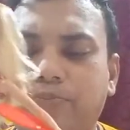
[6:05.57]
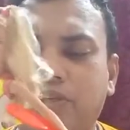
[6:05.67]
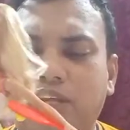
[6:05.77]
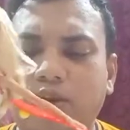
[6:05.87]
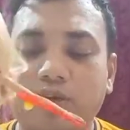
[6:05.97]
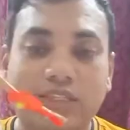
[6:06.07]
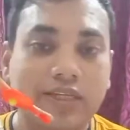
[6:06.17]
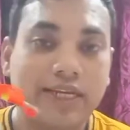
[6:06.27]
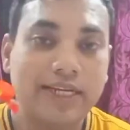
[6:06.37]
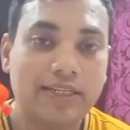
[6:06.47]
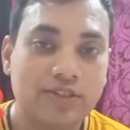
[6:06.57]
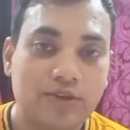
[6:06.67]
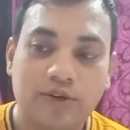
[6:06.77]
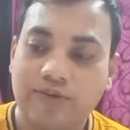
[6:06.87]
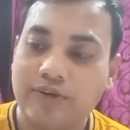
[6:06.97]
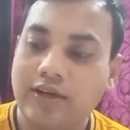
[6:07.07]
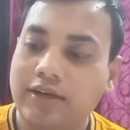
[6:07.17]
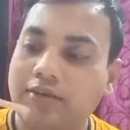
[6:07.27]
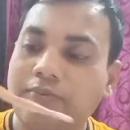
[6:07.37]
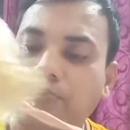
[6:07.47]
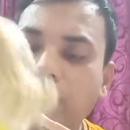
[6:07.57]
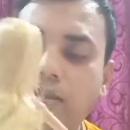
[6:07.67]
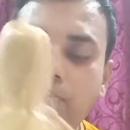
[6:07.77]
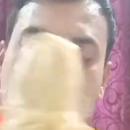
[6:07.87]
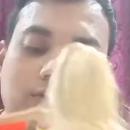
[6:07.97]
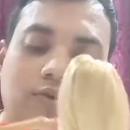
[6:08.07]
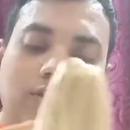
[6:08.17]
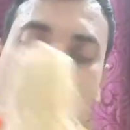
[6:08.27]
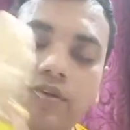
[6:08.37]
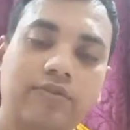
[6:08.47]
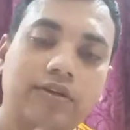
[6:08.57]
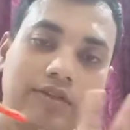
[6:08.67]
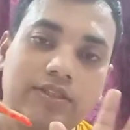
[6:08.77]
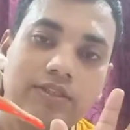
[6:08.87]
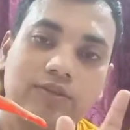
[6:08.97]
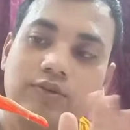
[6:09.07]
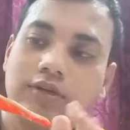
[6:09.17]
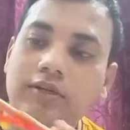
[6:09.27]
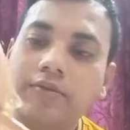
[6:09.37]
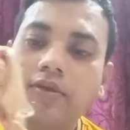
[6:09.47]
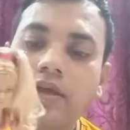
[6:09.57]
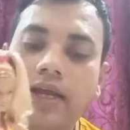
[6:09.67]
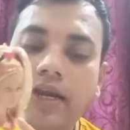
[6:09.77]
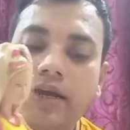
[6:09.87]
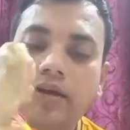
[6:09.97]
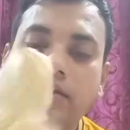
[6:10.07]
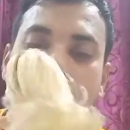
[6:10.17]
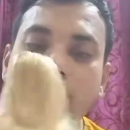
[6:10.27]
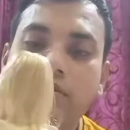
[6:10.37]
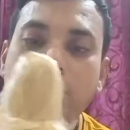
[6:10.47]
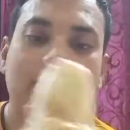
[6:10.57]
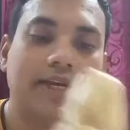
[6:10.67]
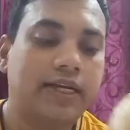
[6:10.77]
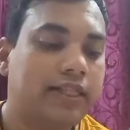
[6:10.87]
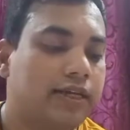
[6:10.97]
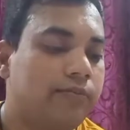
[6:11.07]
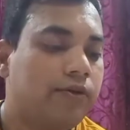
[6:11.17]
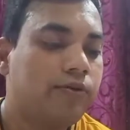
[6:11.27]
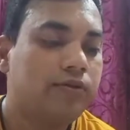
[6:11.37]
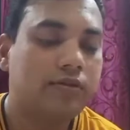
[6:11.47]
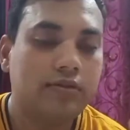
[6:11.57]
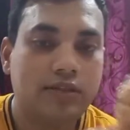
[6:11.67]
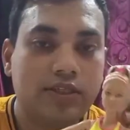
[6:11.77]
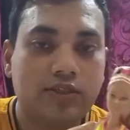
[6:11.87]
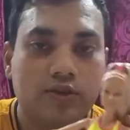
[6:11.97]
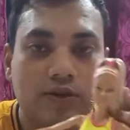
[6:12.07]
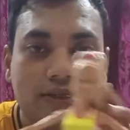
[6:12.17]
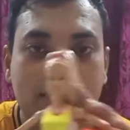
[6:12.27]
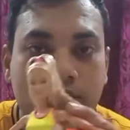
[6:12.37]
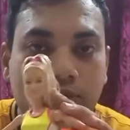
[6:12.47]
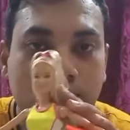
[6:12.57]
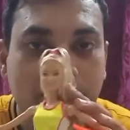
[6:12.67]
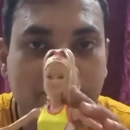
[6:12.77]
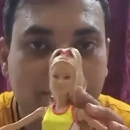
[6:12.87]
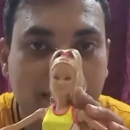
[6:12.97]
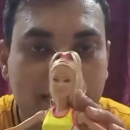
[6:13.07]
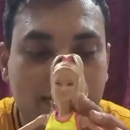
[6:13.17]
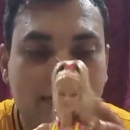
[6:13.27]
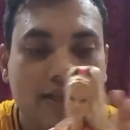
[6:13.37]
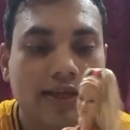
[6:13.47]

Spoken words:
yellowish greenish sort of a color, but the quality of the dress is good. And the great thing about this doll is the unique face,